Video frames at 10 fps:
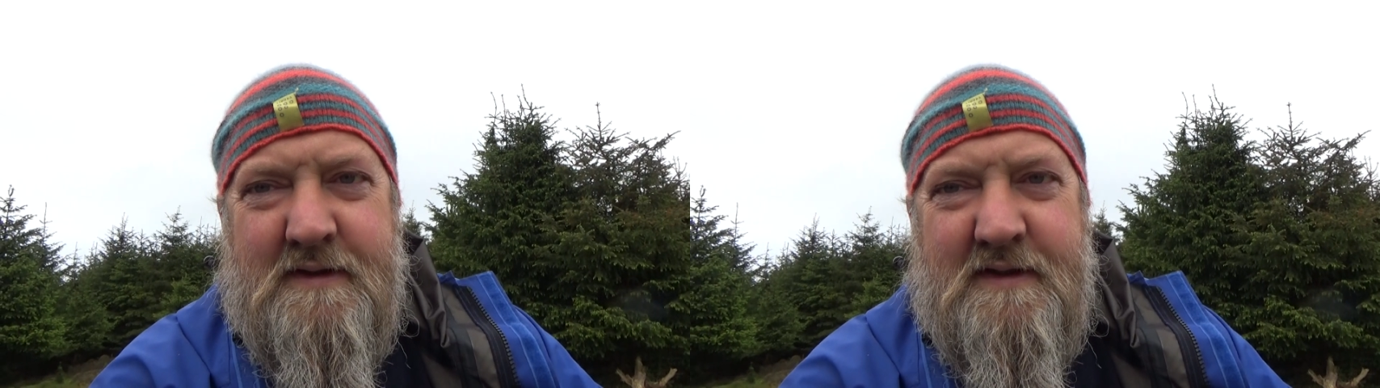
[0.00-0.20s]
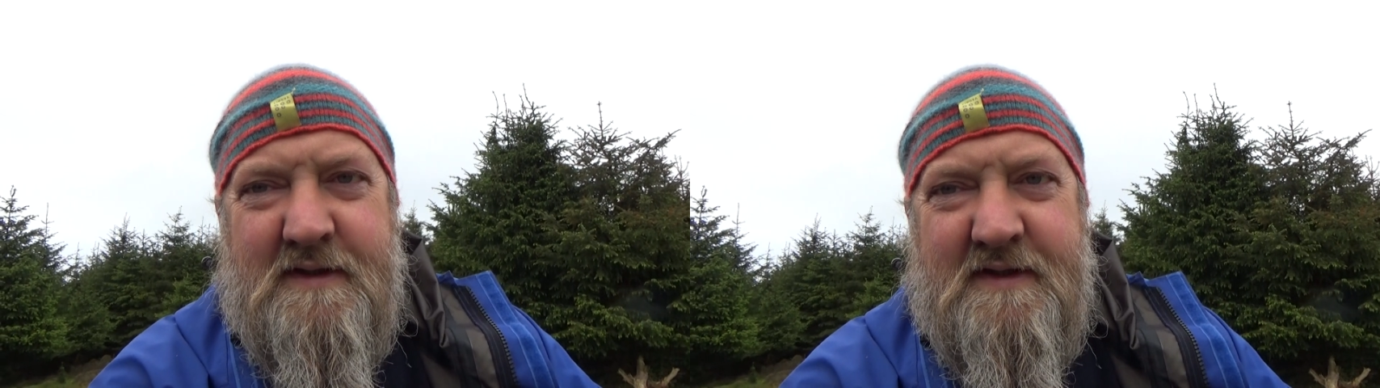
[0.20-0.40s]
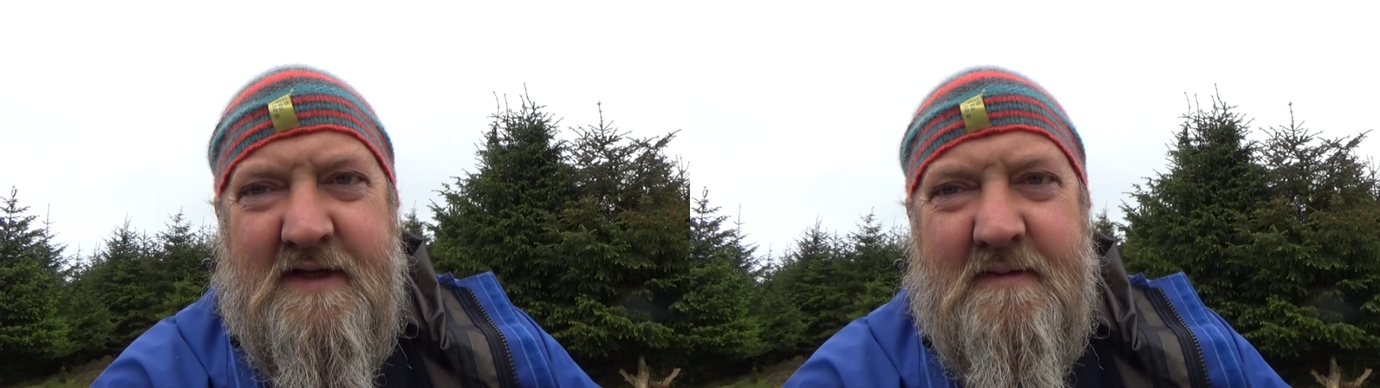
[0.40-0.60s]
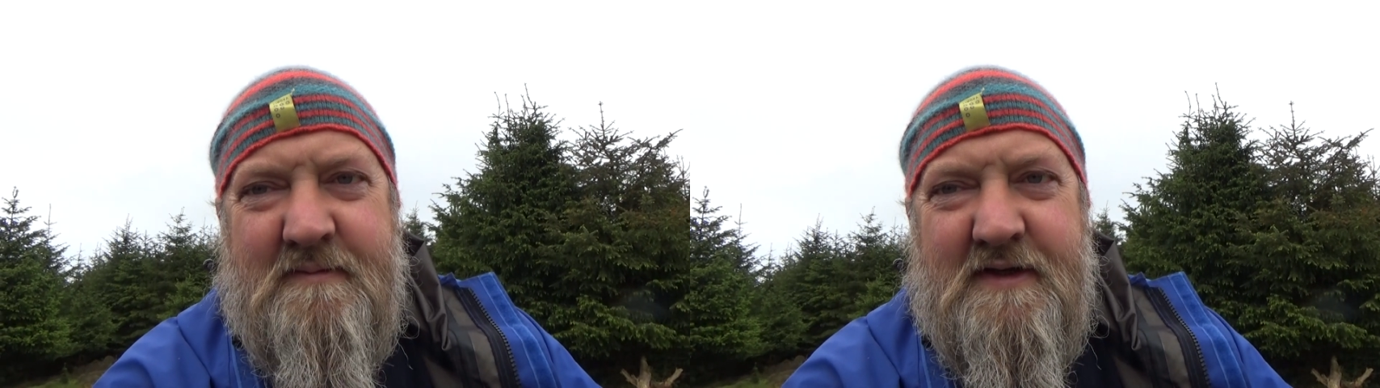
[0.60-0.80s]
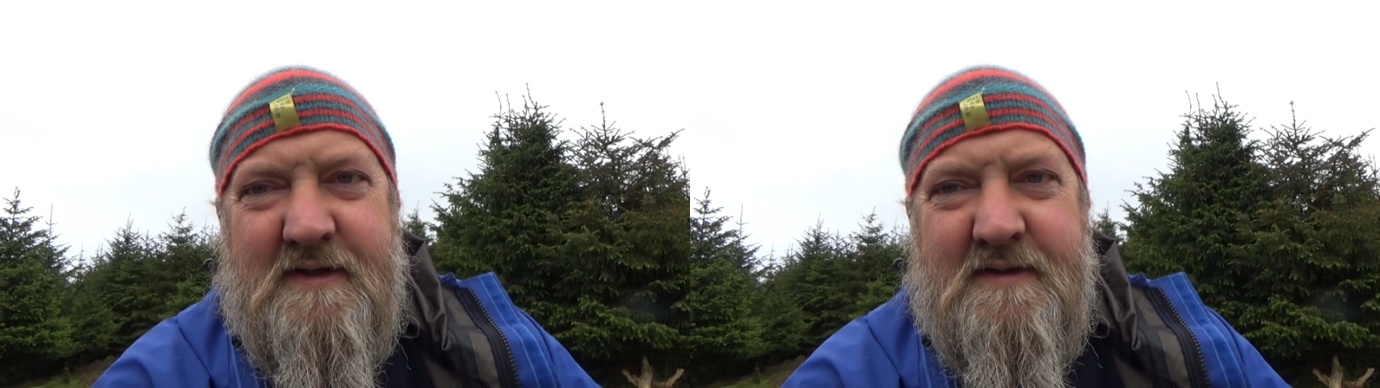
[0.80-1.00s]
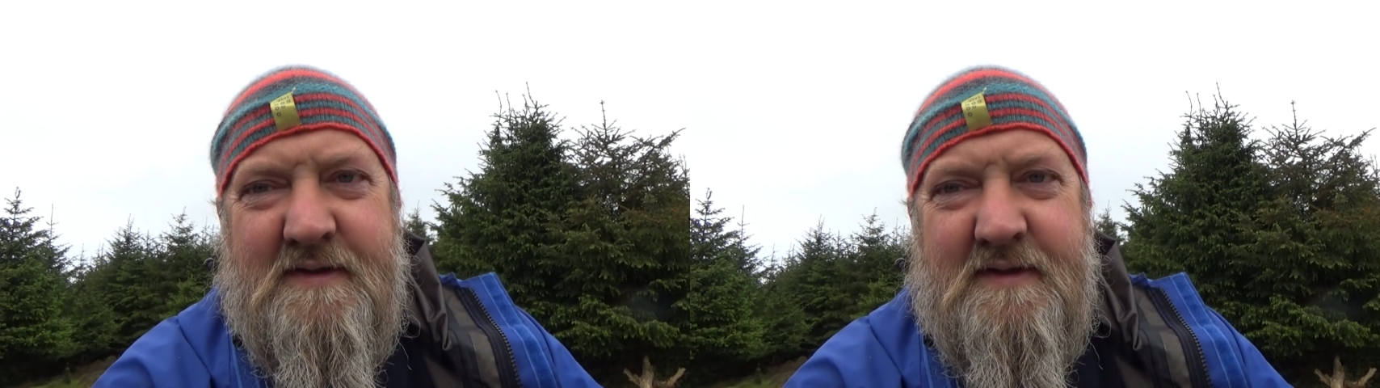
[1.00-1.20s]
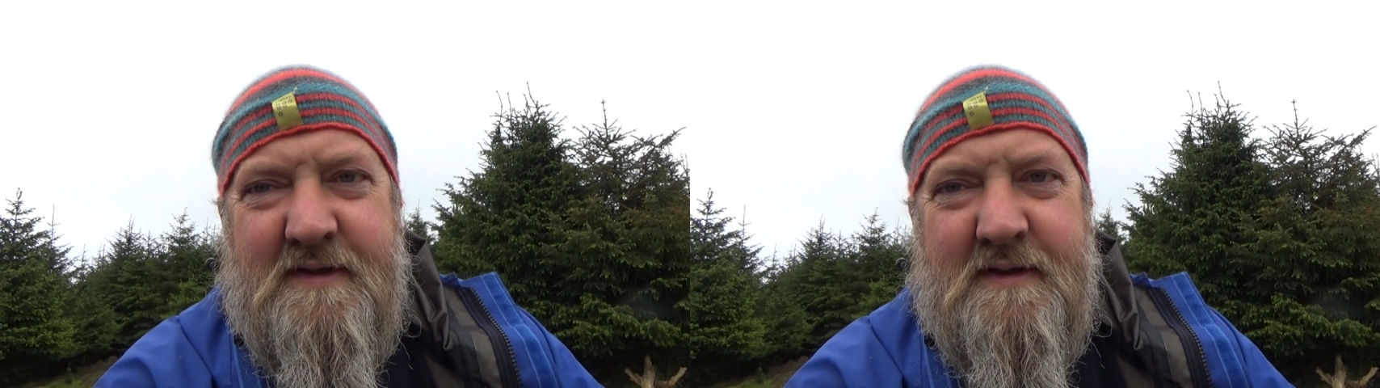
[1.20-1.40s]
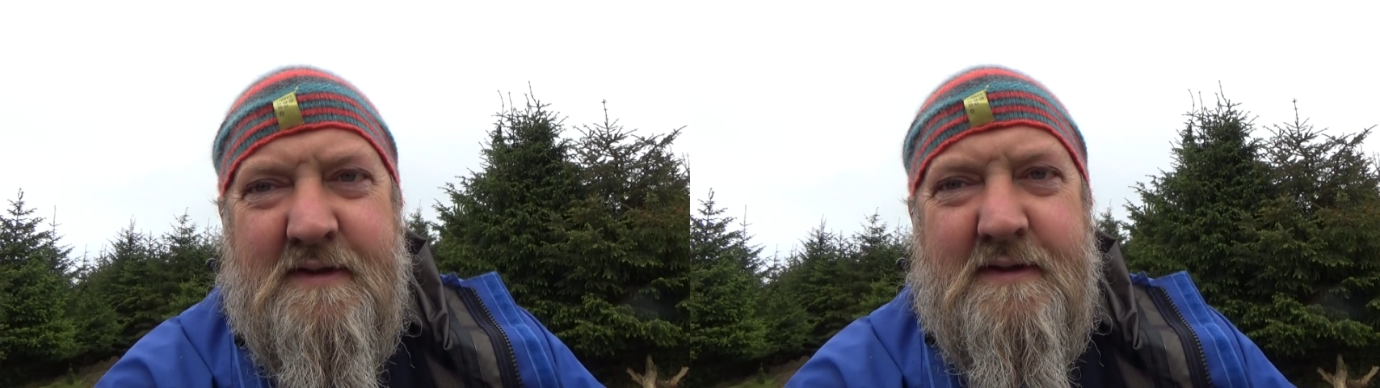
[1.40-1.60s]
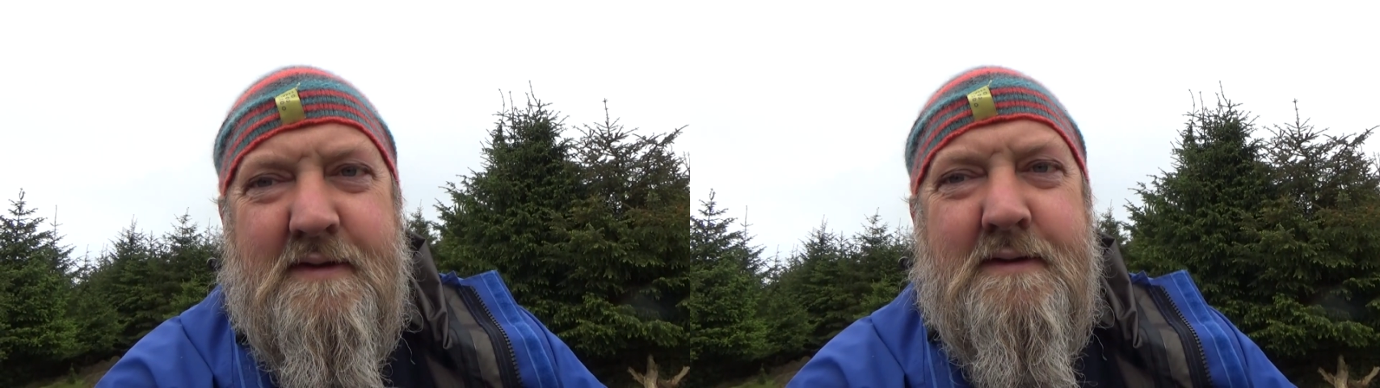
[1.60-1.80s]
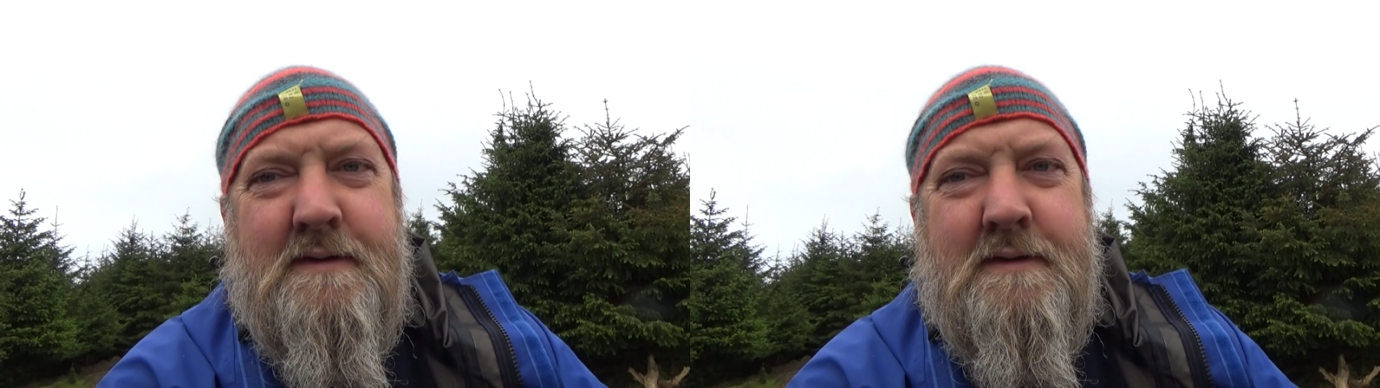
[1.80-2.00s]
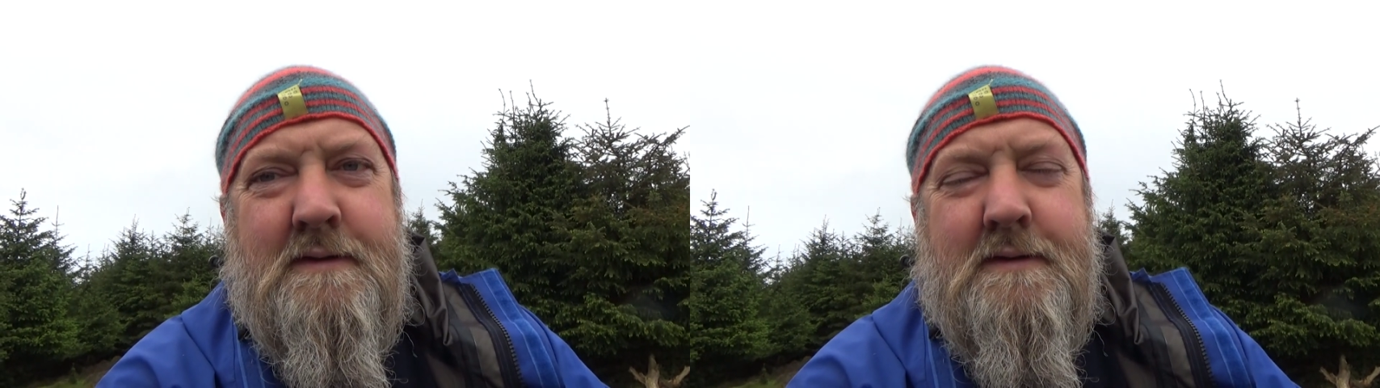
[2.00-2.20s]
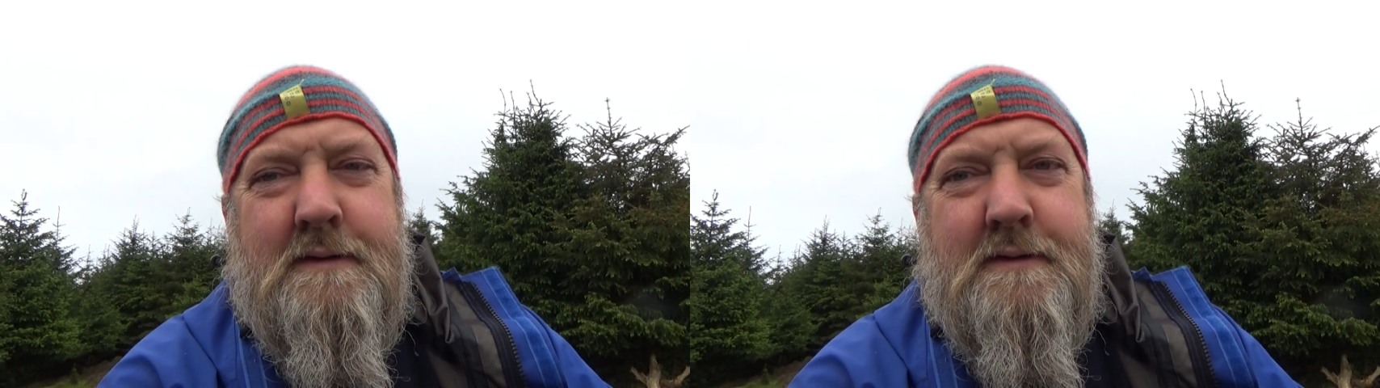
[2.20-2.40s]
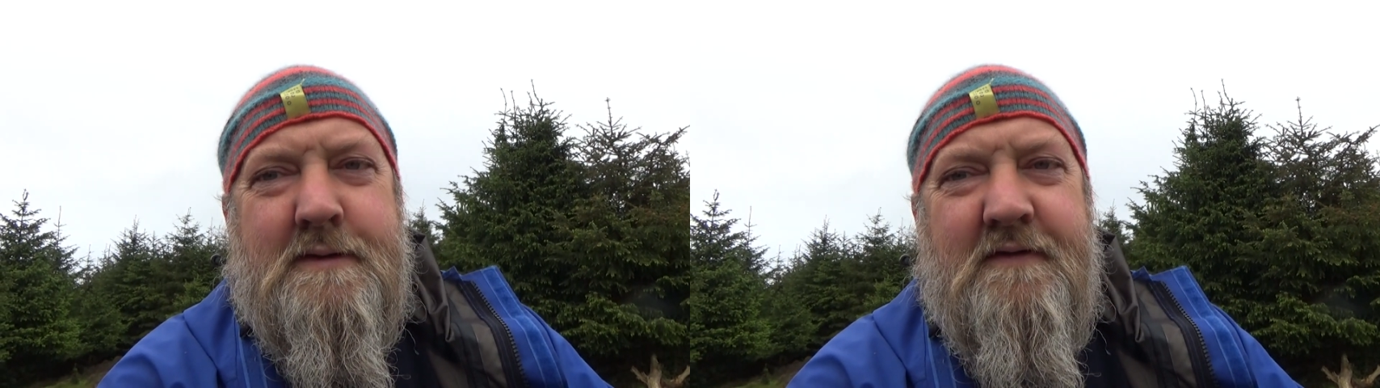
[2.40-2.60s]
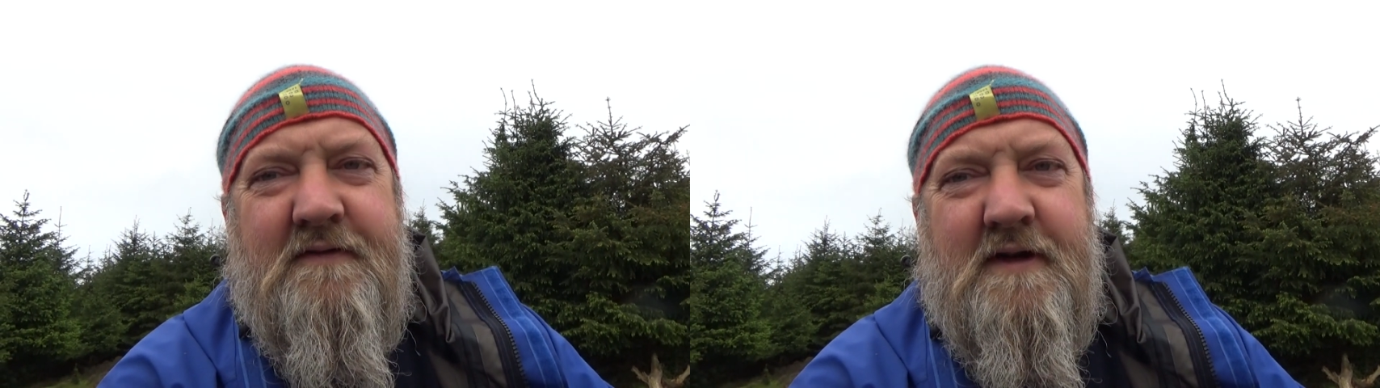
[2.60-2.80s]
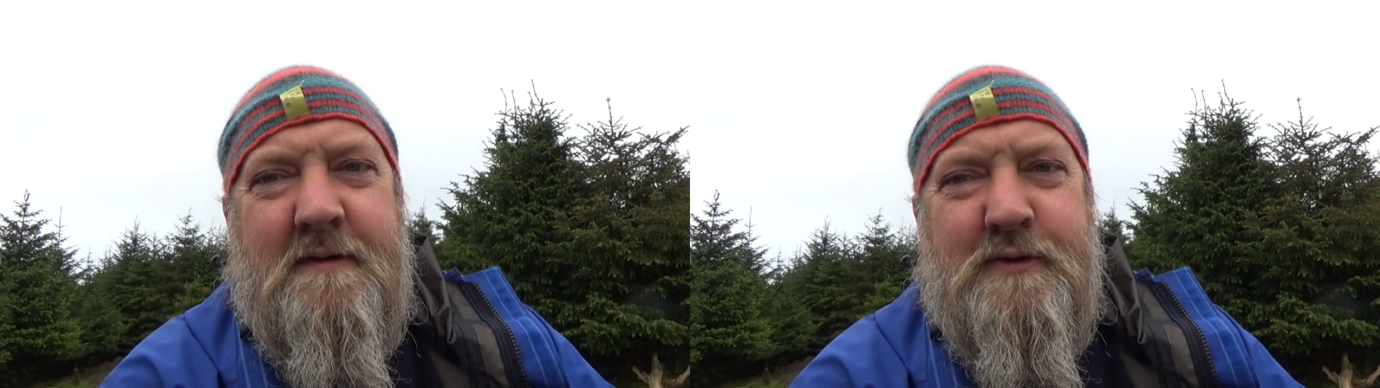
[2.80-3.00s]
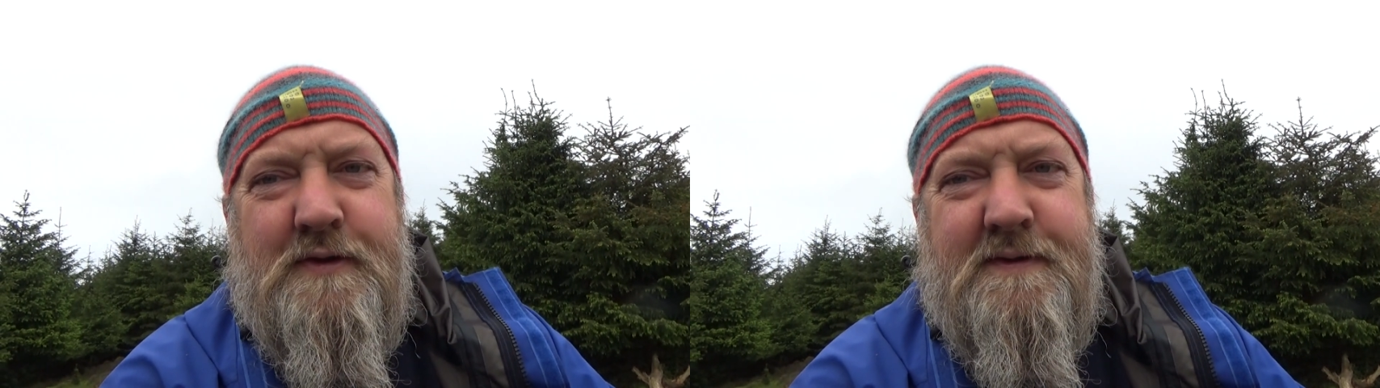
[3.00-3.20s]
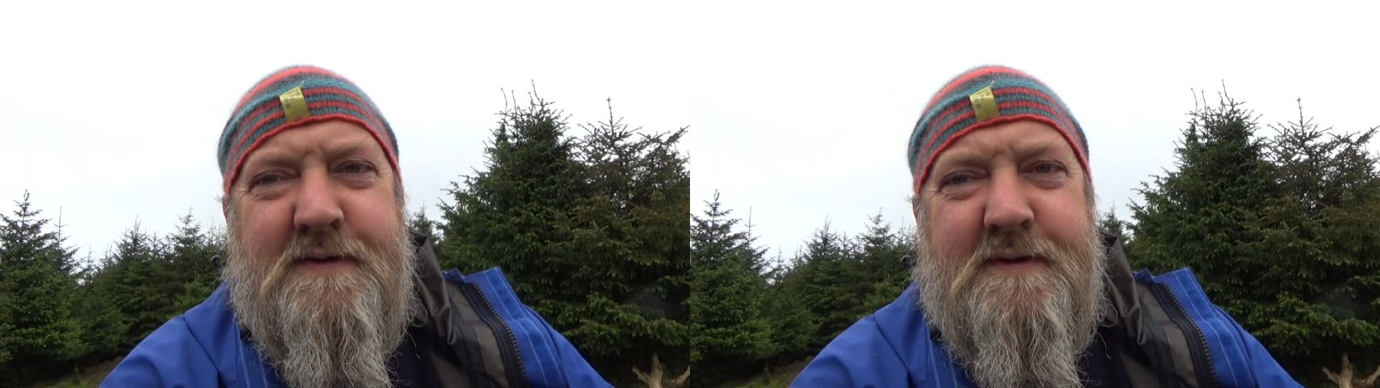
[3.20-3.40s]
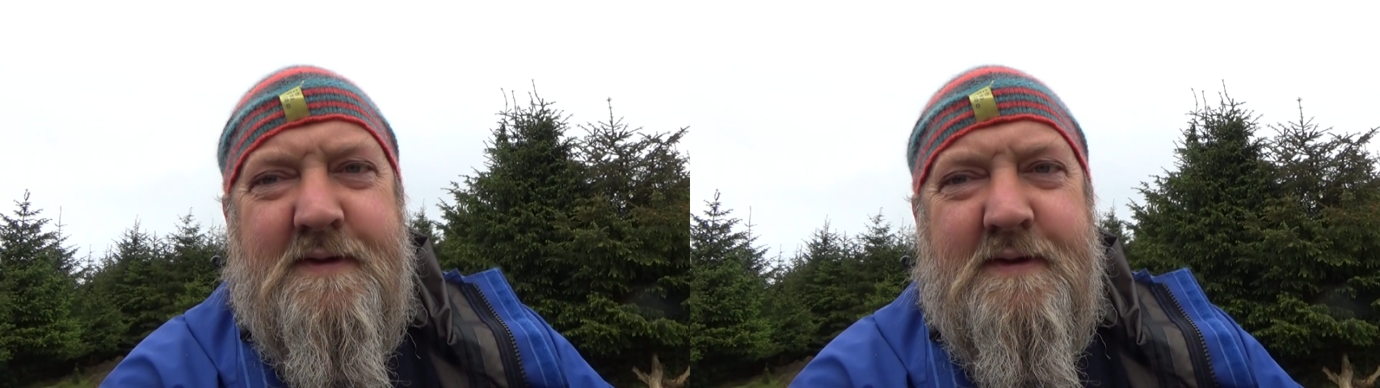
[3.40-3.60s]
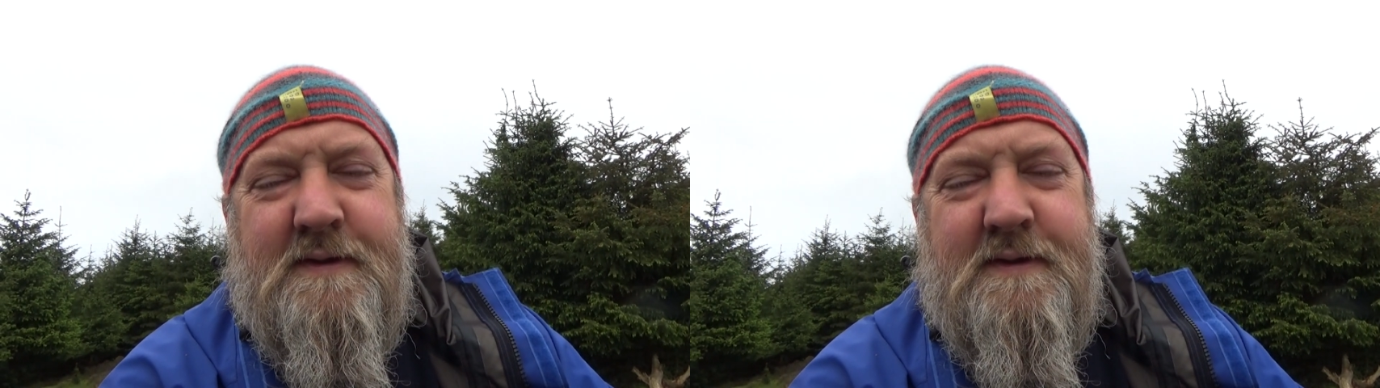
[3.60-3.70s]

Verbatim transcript: because that brings the the pheromones